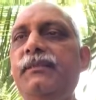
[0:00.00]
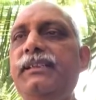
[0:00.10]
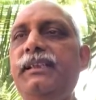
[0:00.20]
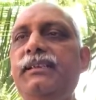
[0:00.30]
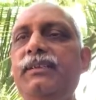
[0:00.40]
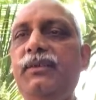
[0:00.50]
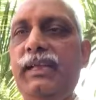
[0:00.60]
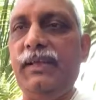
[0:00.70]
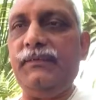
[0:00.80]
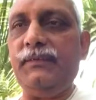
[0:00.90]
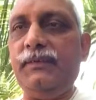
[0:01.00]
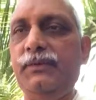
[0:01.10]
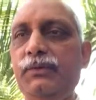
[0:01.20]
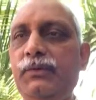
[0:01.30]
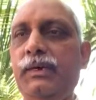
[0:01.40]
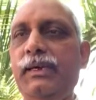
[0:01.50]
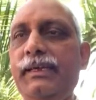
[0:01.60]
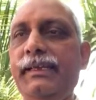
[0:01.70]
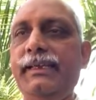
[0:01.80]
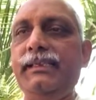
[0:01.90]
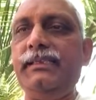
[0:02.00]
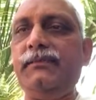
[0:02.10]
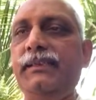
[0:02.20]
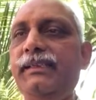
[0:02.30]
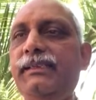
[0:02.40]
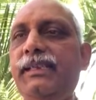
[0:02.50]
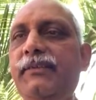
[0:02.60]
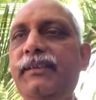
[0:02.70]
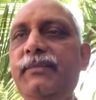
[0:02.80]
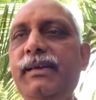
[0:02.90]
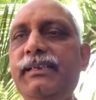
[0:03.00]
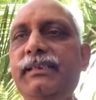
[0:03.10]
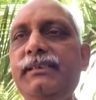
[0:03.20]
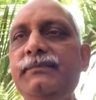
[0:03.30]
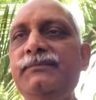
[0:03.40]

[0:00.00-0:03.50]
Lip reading: For that, you will have two areas. One is the equity market.